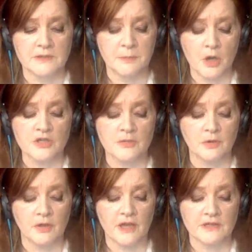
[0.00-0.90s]
it's
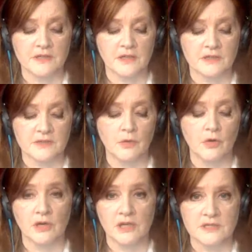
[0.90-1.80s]
possible that it's
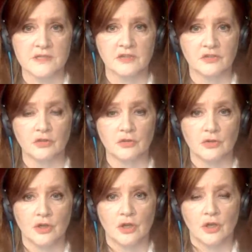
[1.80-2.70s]
more easy
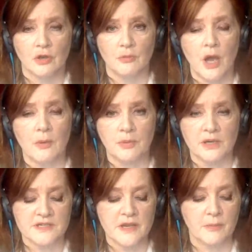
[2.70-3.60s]
to
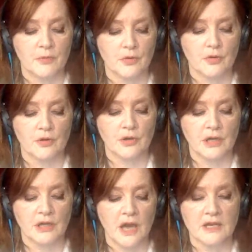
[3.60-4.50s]
publish a
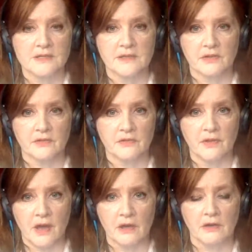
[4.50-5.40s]
book in
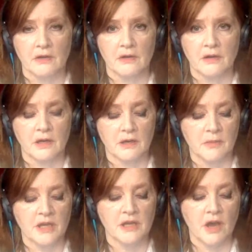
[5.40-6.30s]
Iceland than
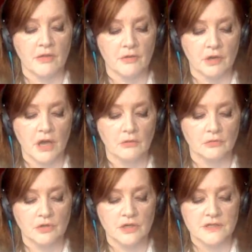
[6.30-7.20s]
in many other
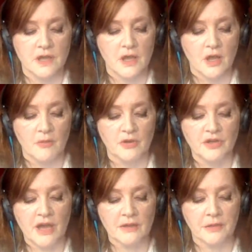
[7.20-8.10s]
countries.
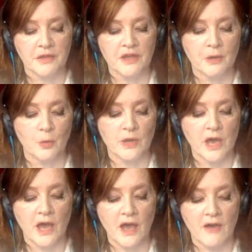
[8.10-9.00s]
But I think
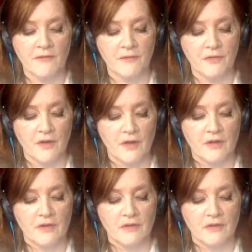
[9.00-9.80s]
we have